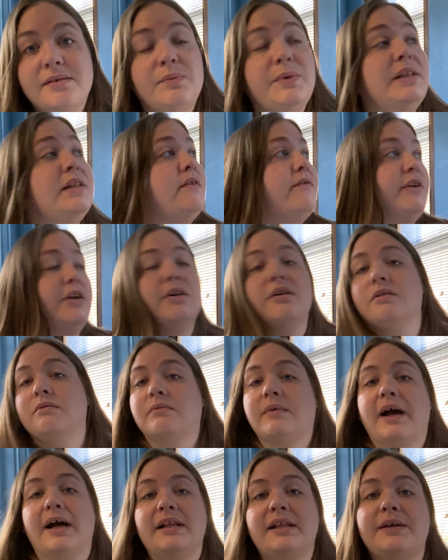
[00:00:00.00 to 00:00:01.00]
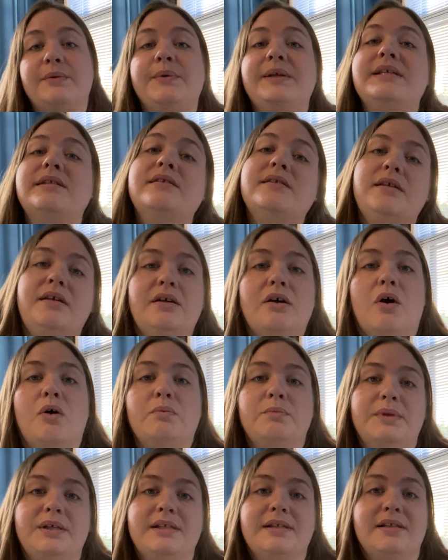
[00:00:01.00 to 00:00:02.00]
We live here in Raleigh. We see
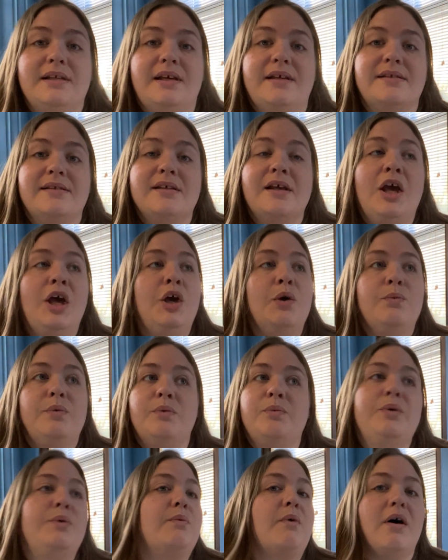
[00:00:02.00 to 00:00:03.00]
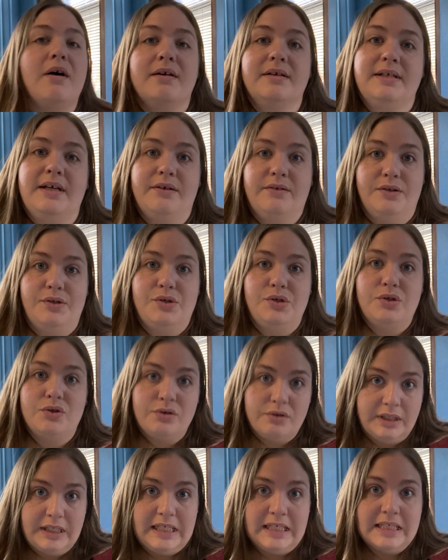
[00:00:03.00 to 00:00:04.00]
homelessness when we walk down the
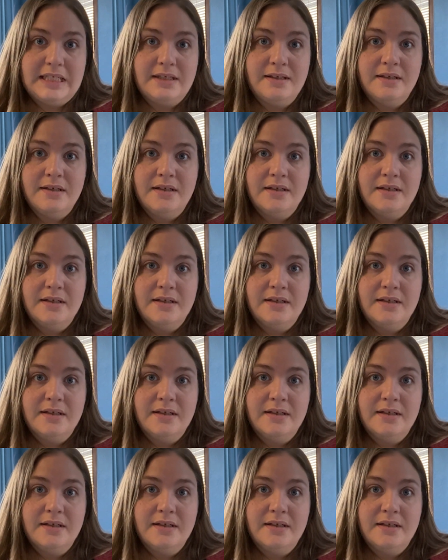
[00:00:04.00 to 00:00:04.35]
street.